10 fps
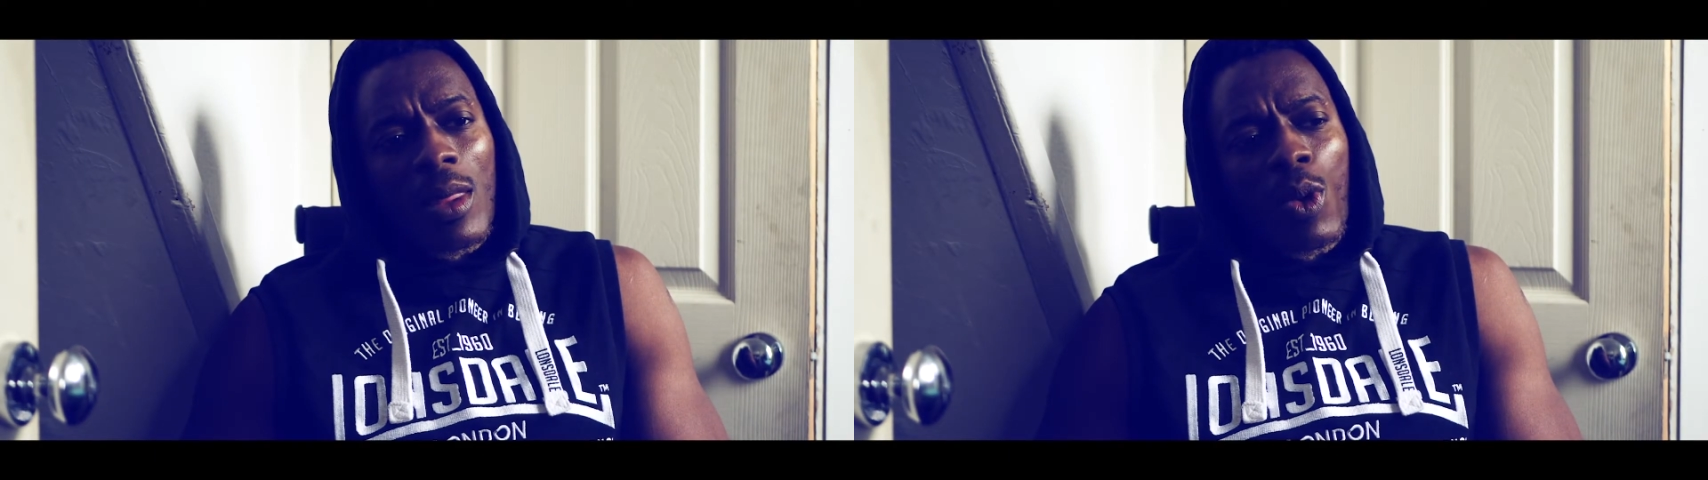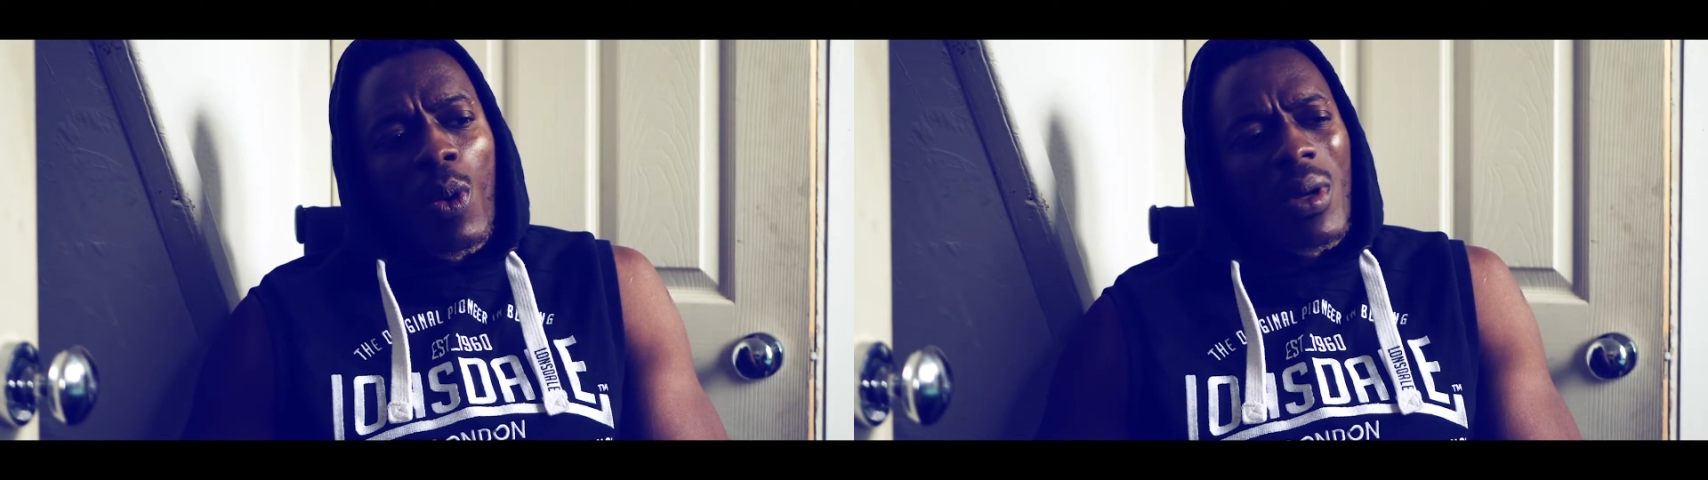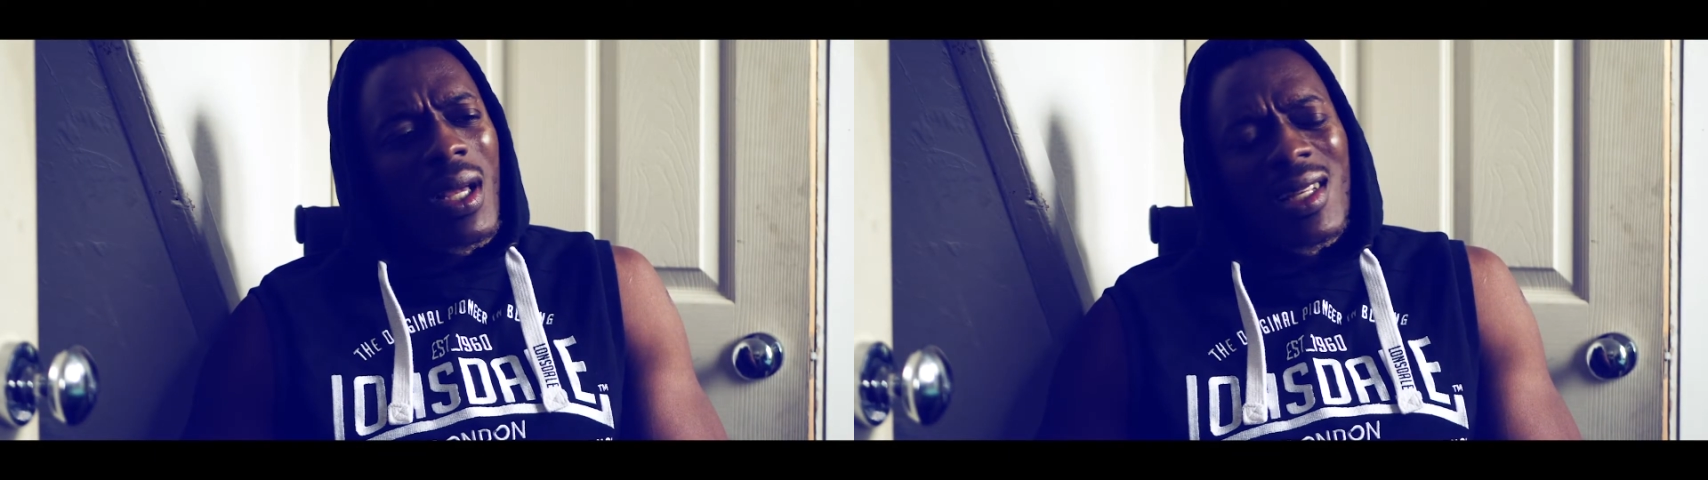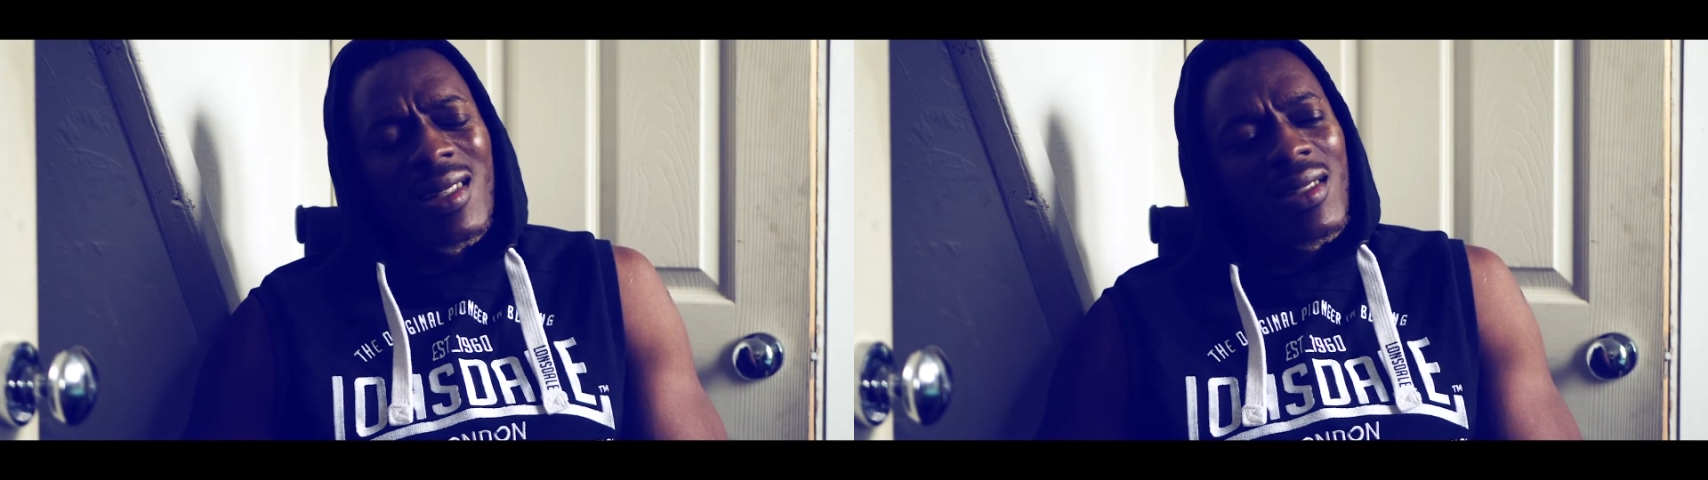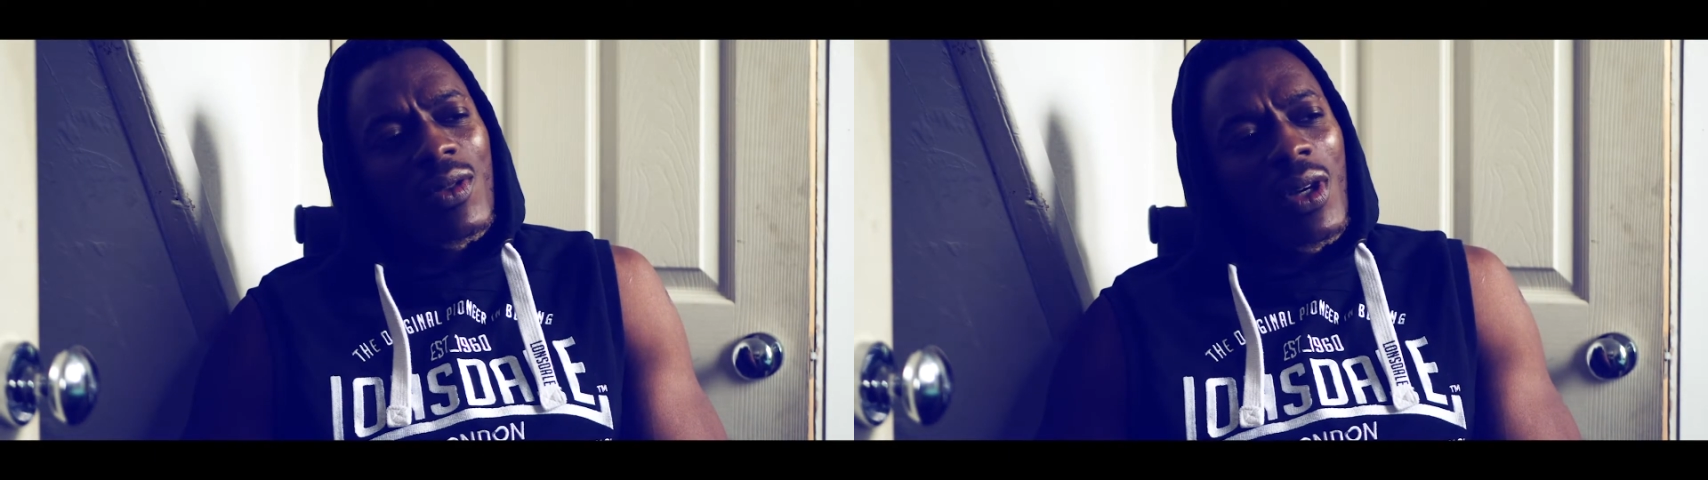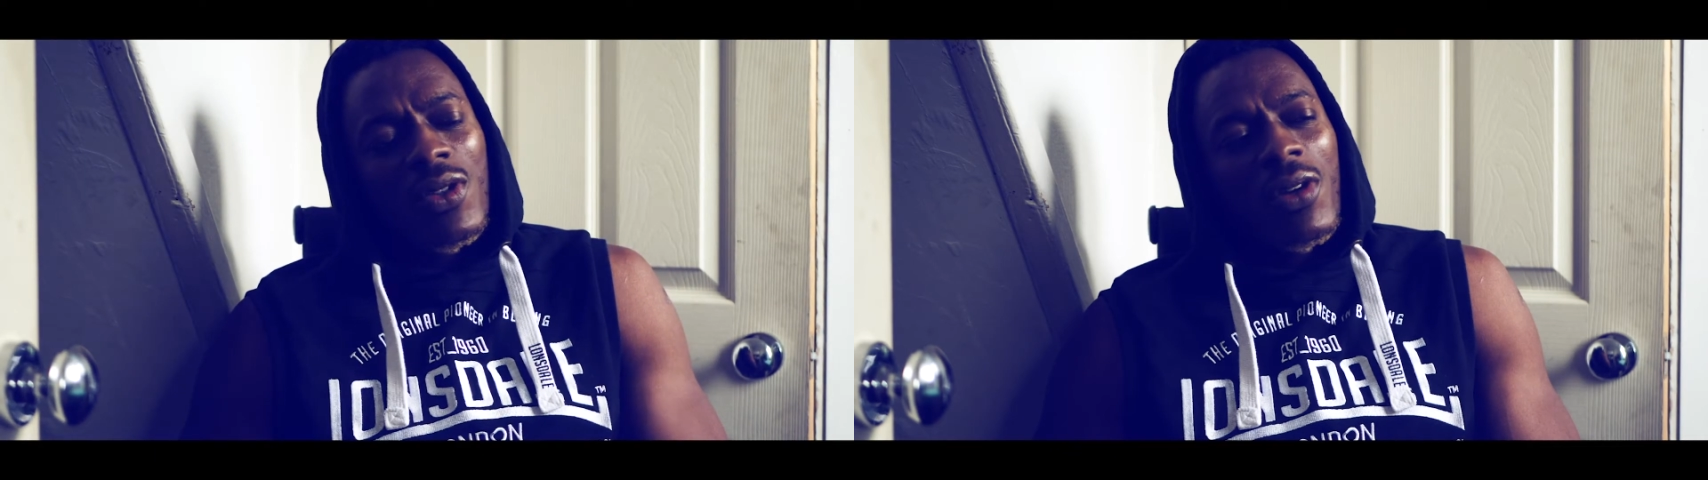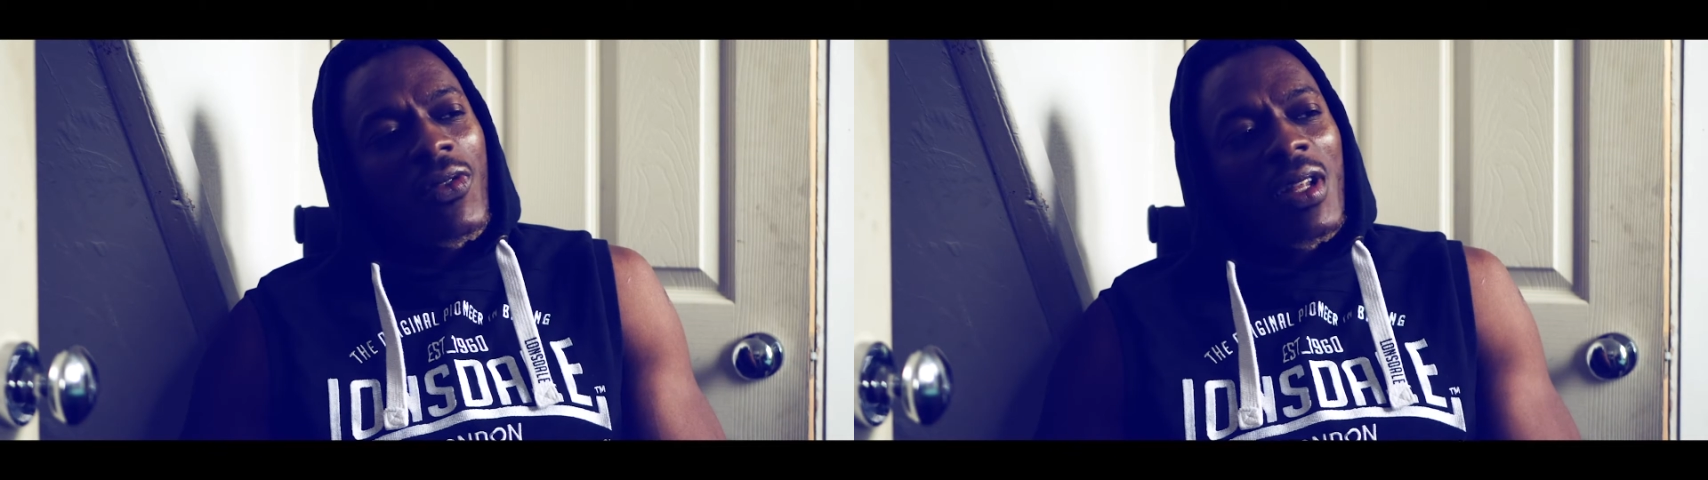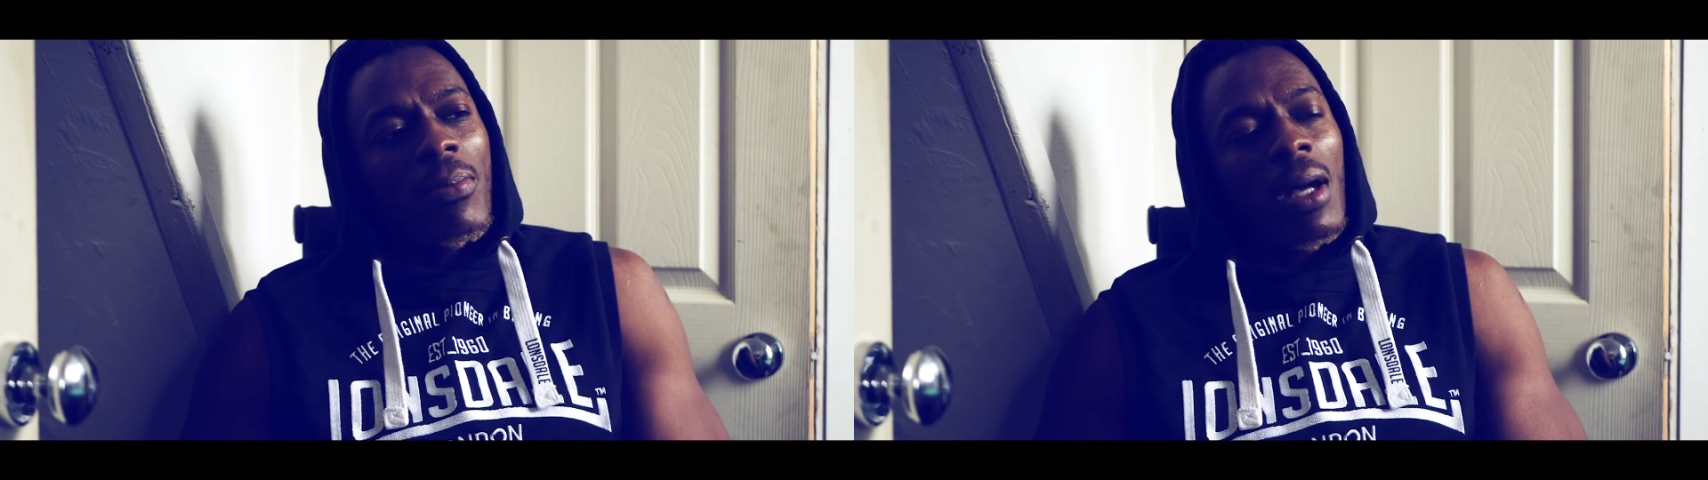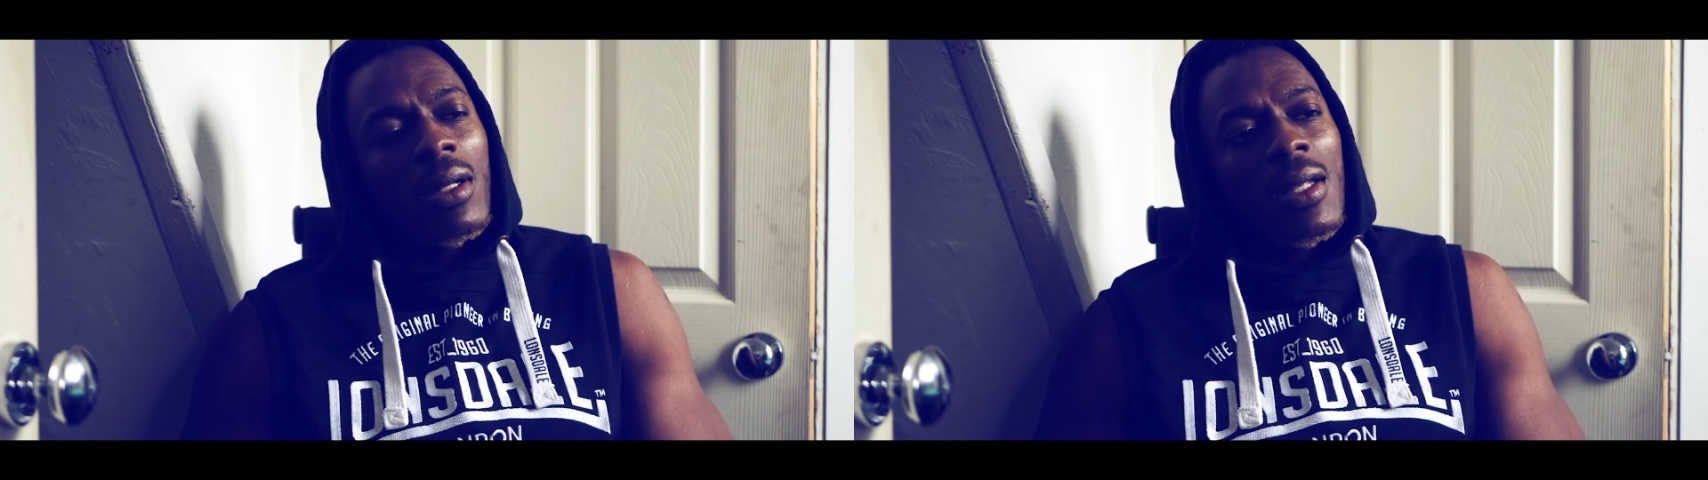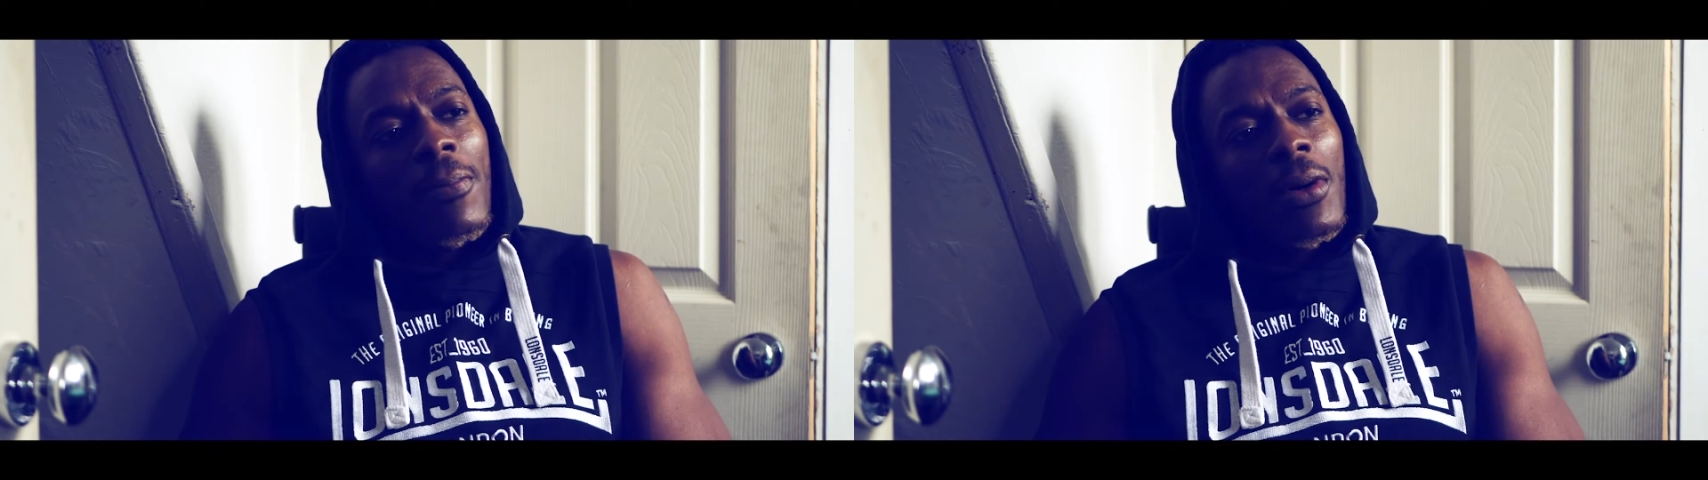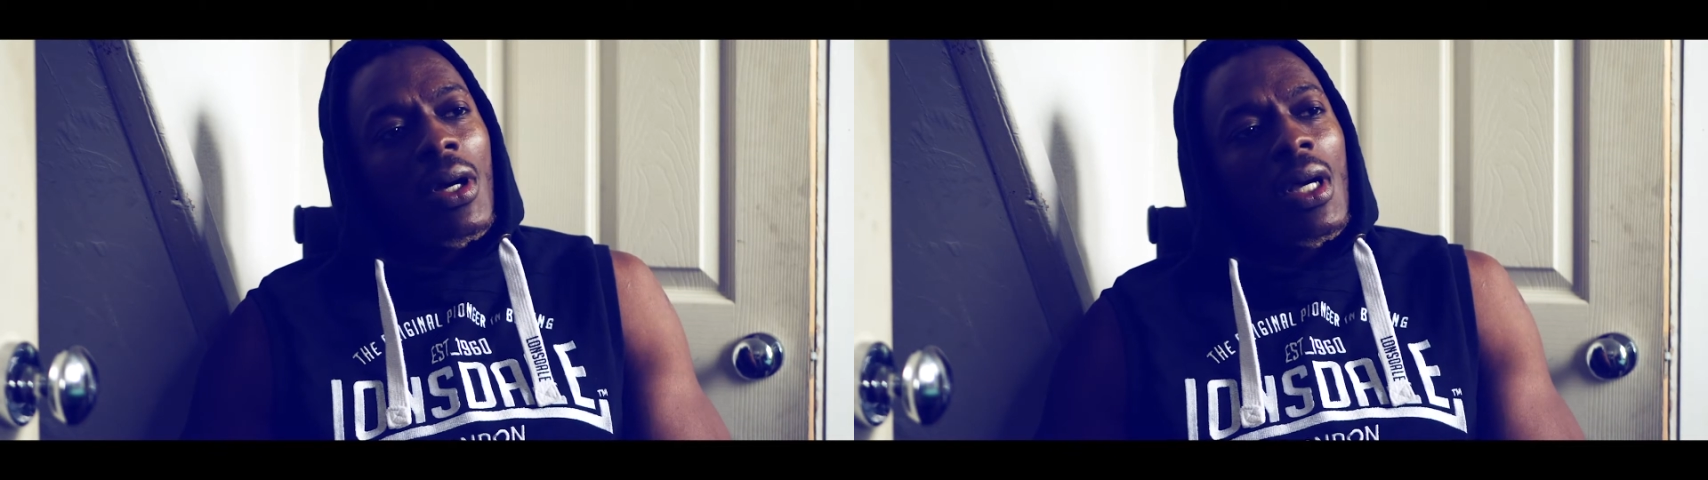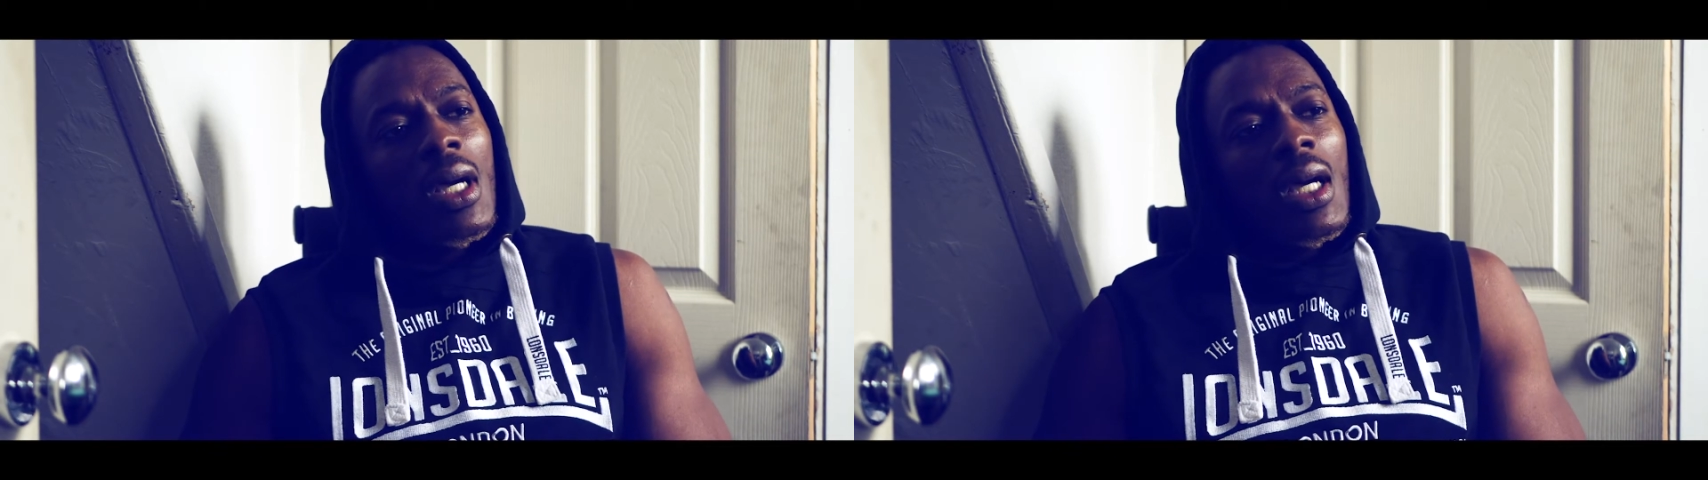it's not even about them, but